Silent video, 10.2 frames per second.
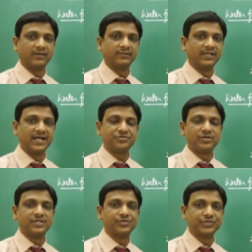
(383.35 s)
uh, the
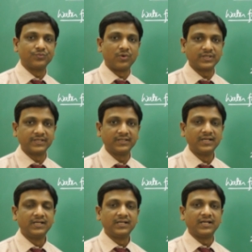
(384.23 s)
natural resource water
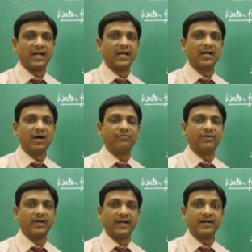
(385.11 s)
and, of
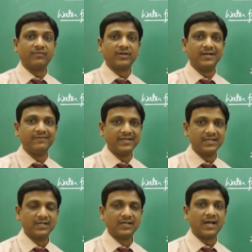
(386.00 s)
our, and our
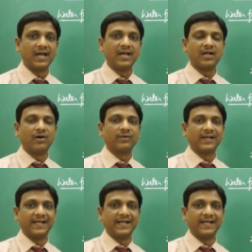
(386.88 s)
living and our